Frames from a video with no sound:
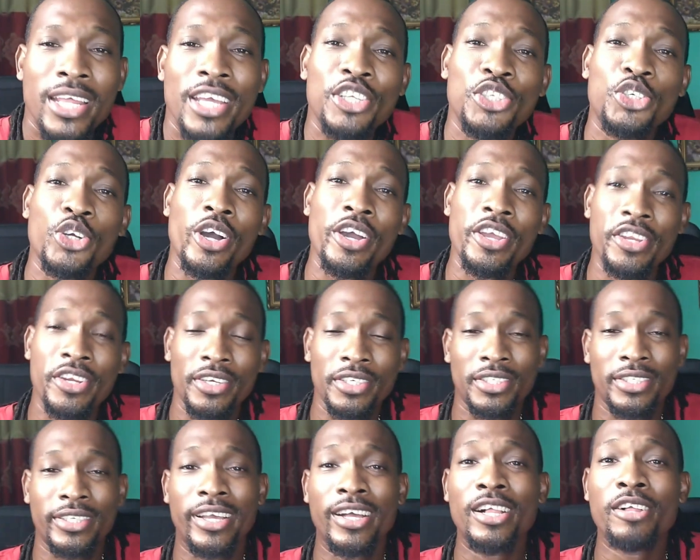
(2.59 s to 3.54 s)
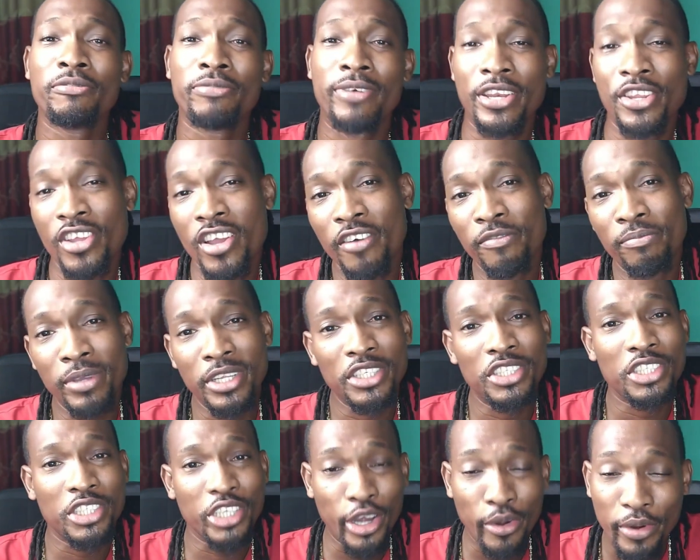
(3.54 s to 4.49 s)
enjoying yourself and you have been
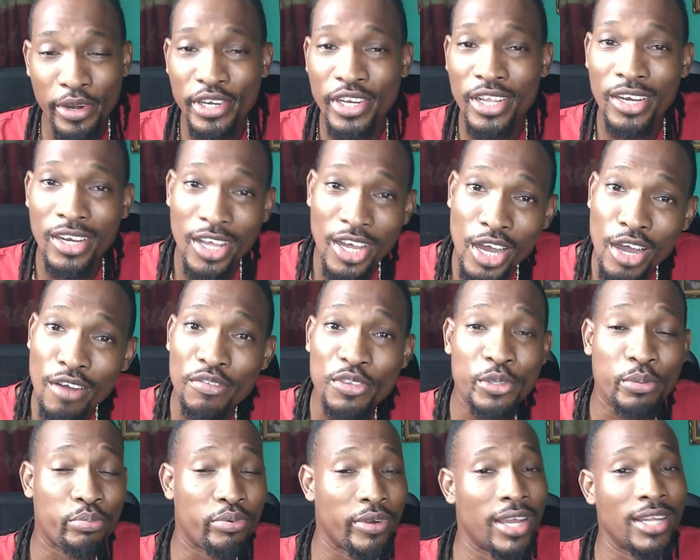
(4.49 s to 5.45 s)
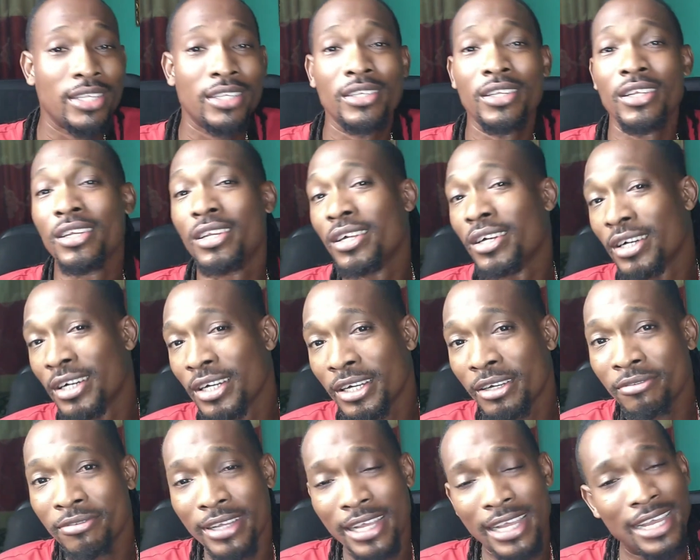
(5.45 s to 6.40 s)
sharing the love, spreading the love,